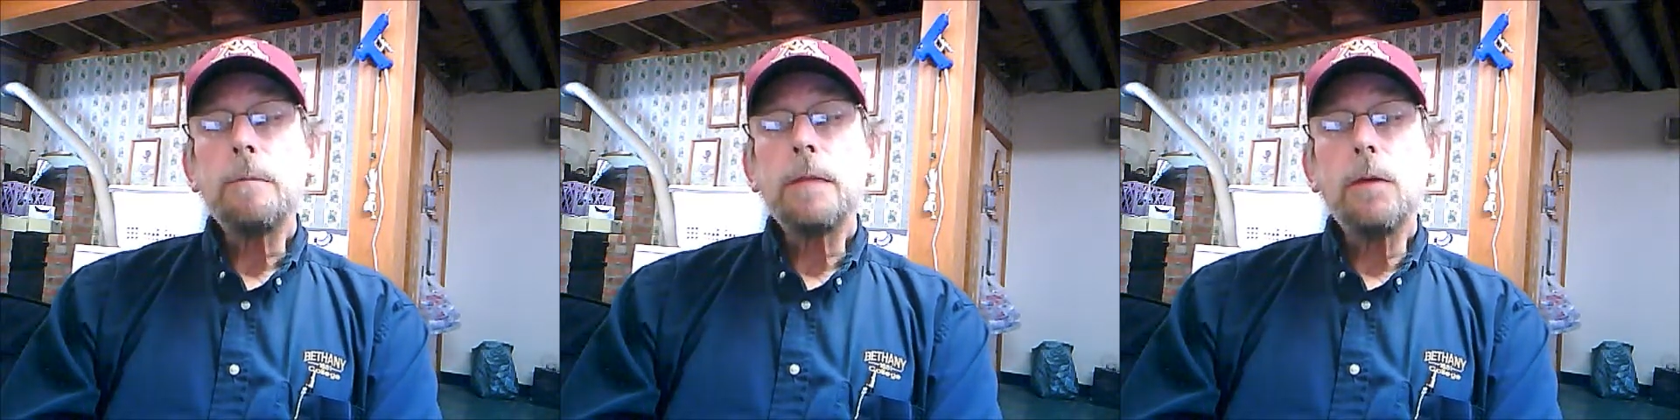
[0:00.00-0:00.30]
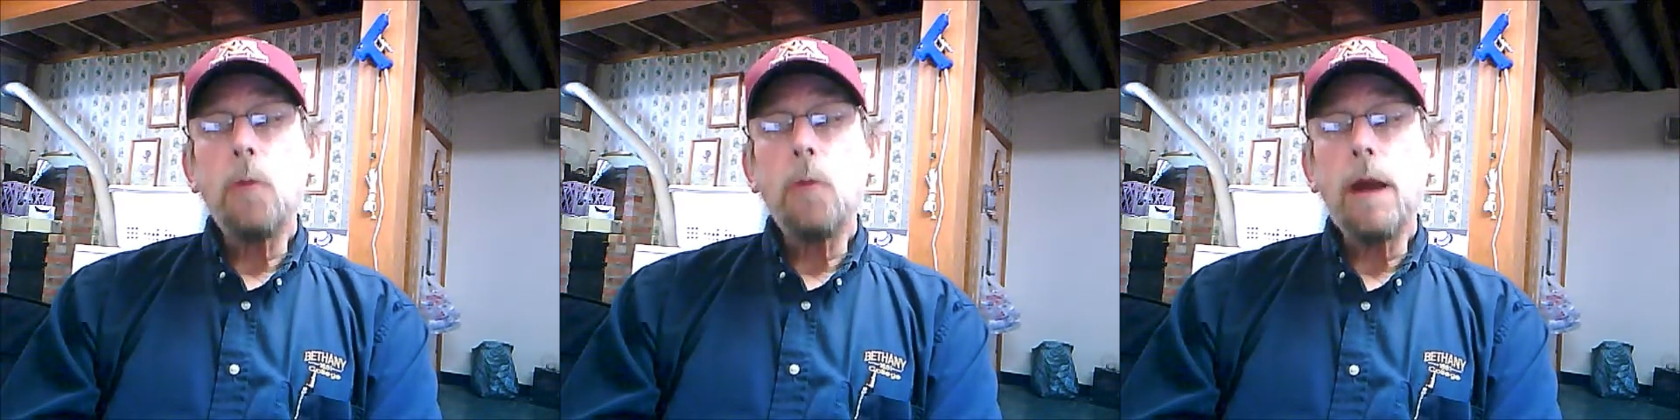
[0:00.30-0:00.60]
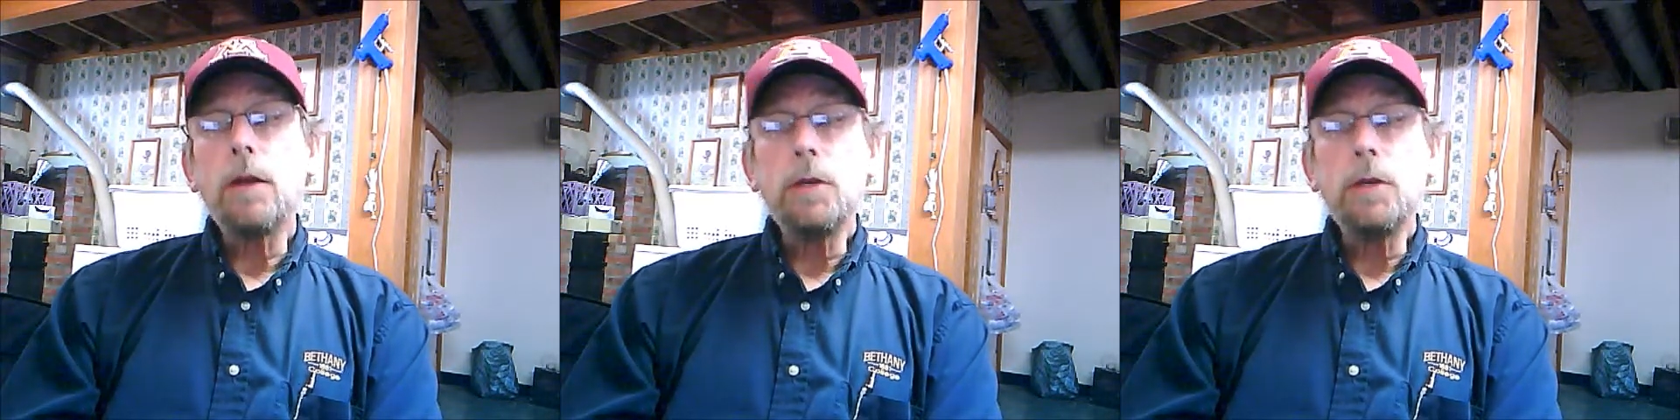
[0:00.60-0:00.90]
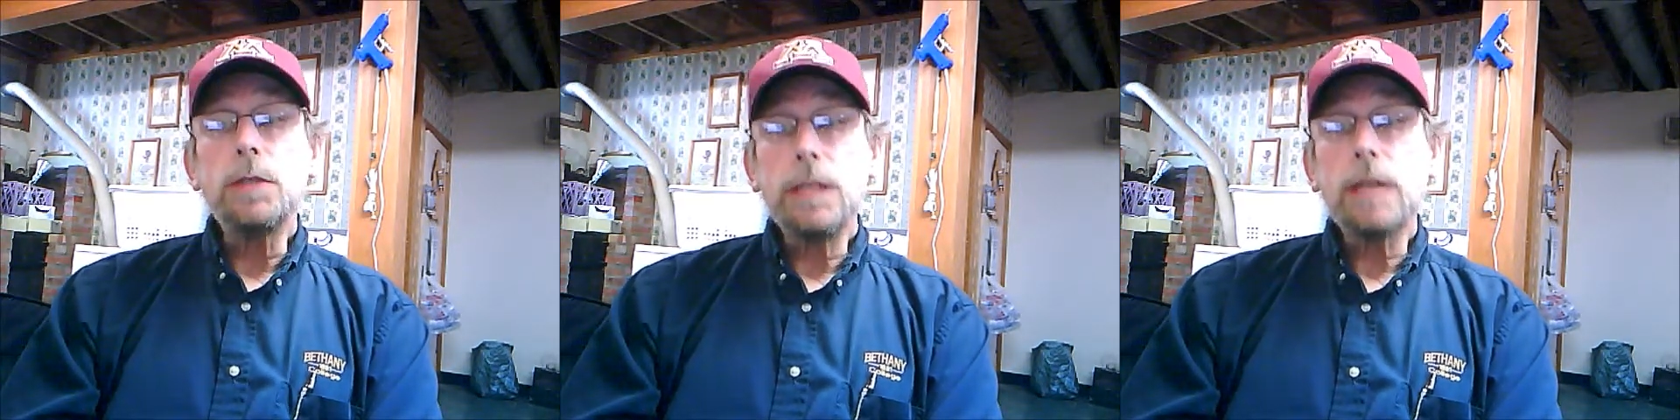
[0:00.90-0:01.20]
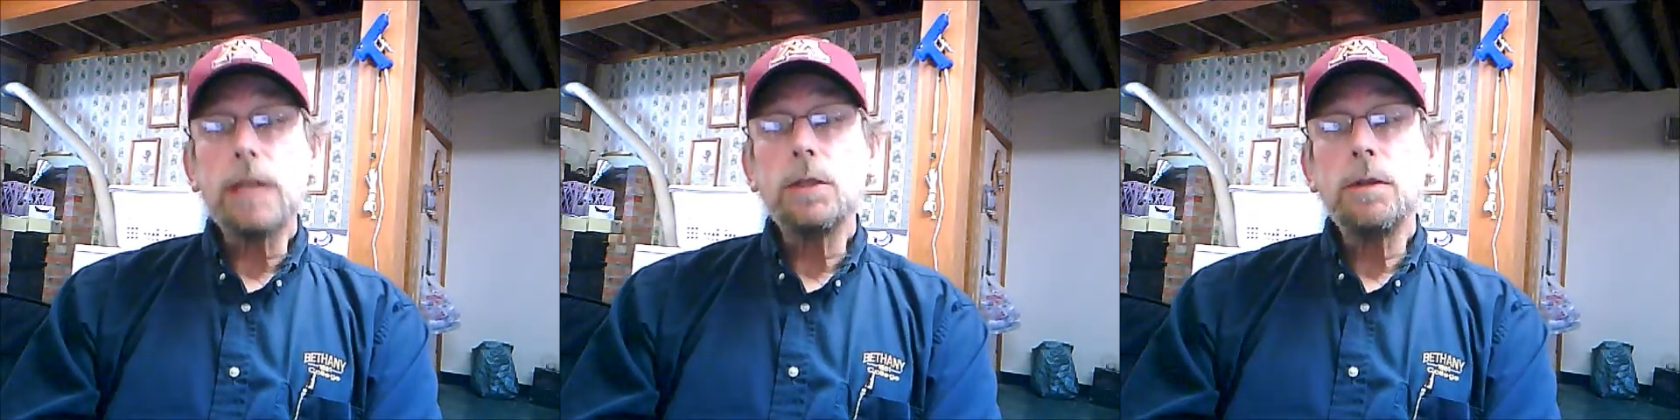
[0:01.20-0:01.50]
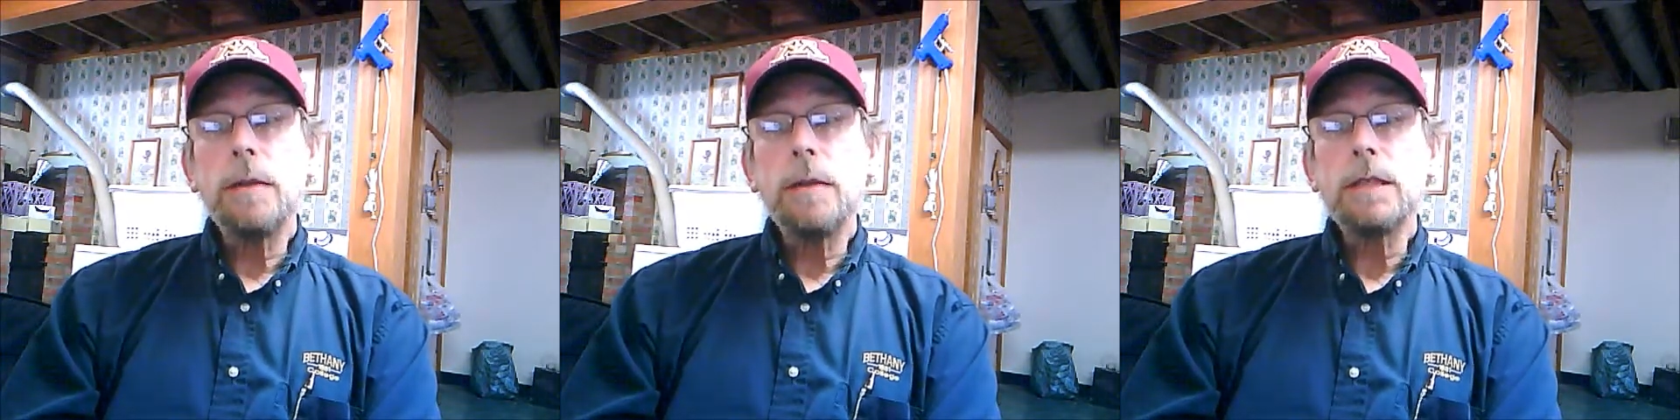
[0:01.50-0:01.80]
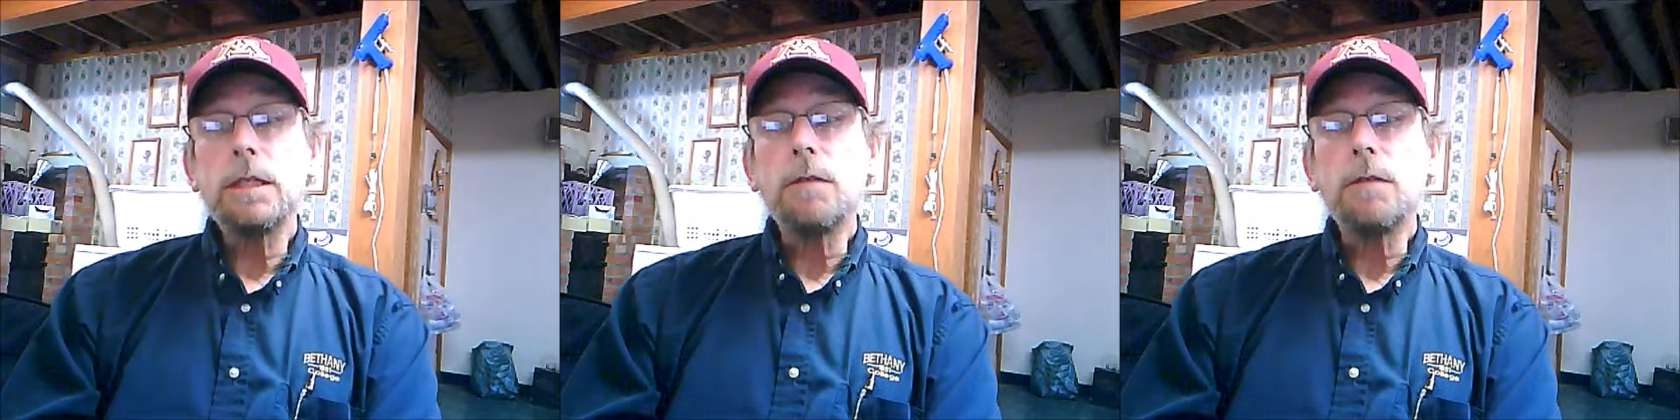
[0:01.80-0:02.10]
where you stick to the
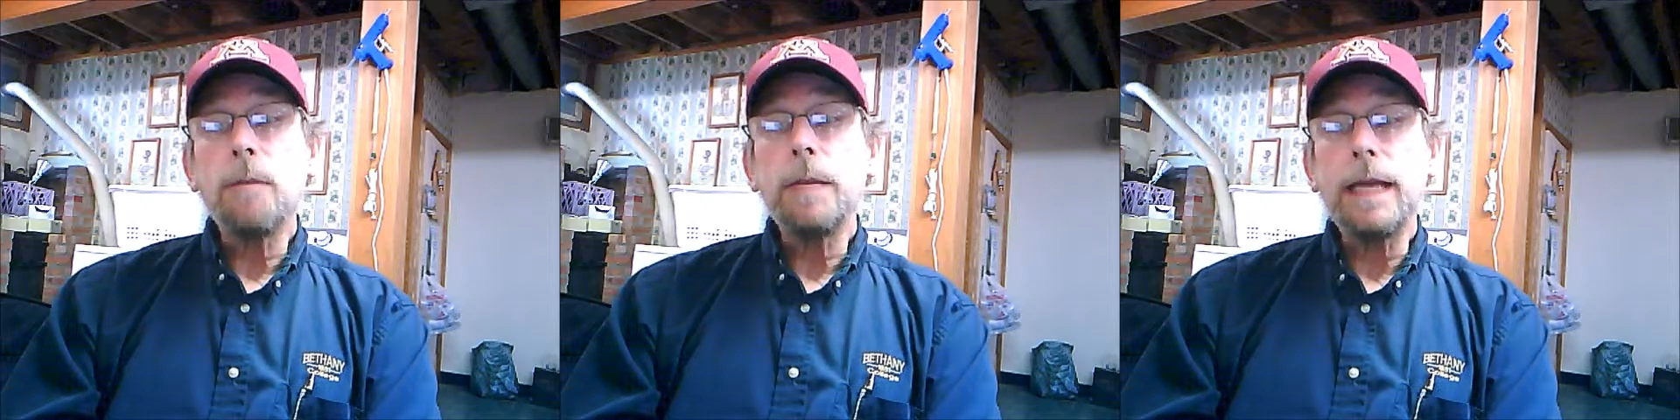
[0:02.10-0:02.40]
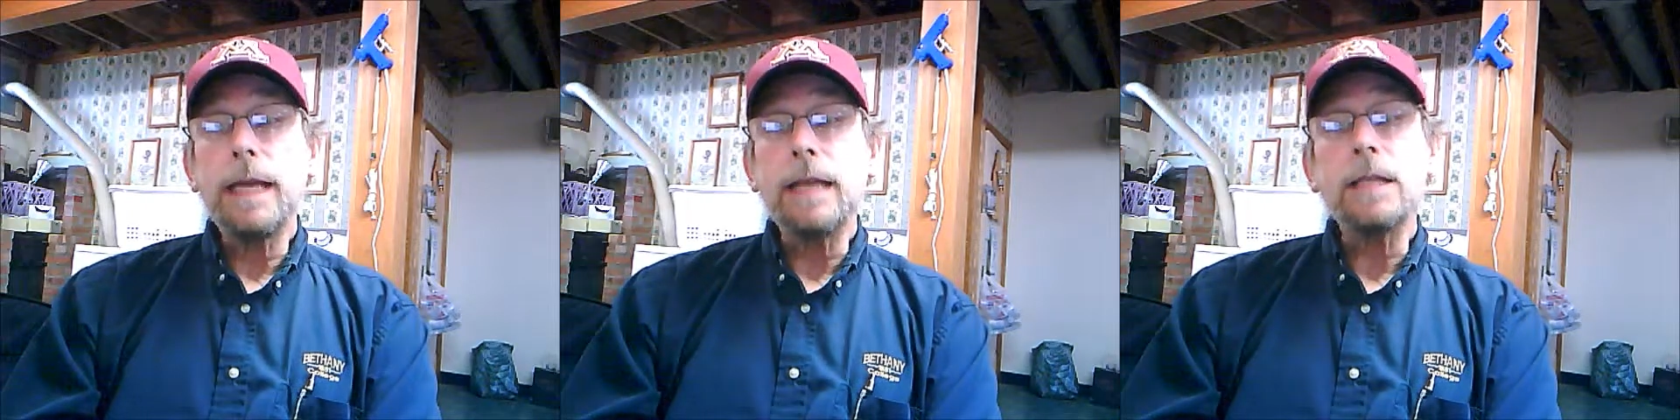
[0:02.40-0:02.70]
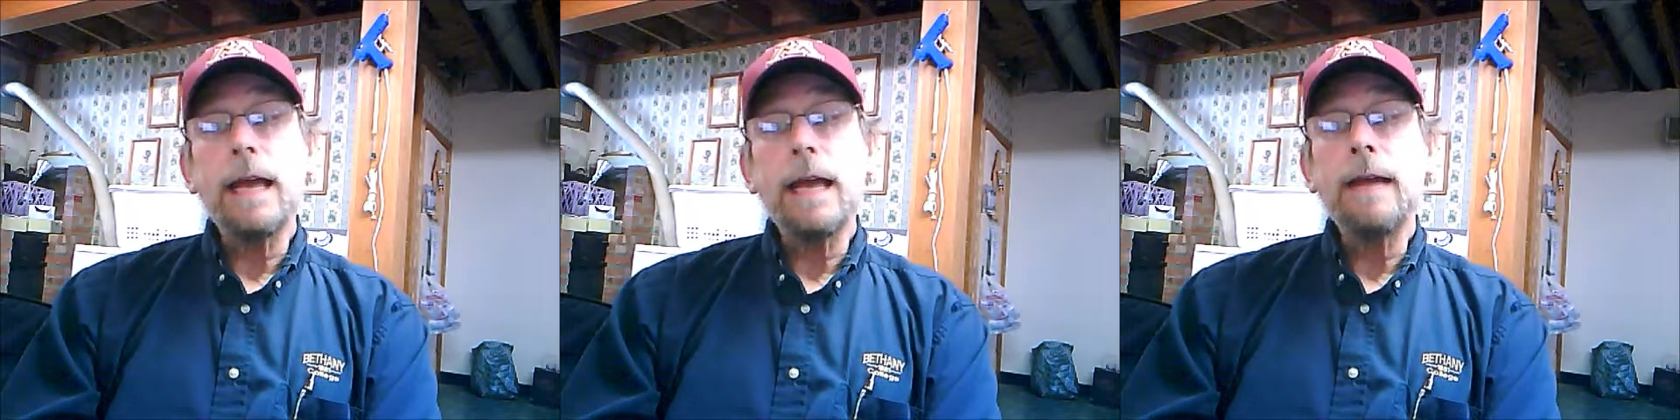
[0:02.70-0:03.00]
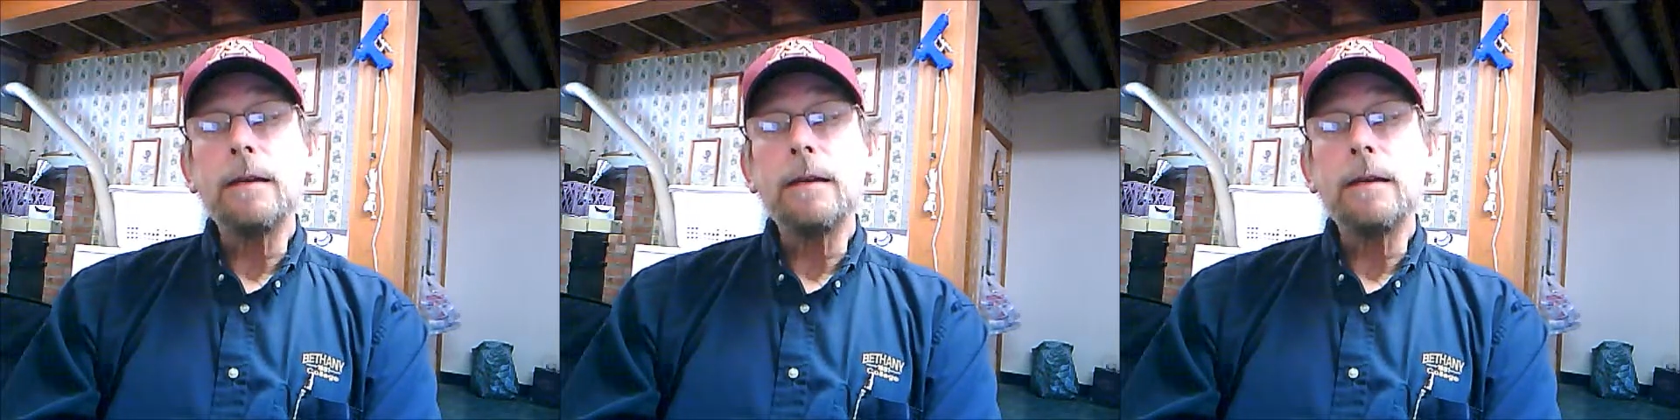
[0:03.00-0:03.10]
message from beginning to end.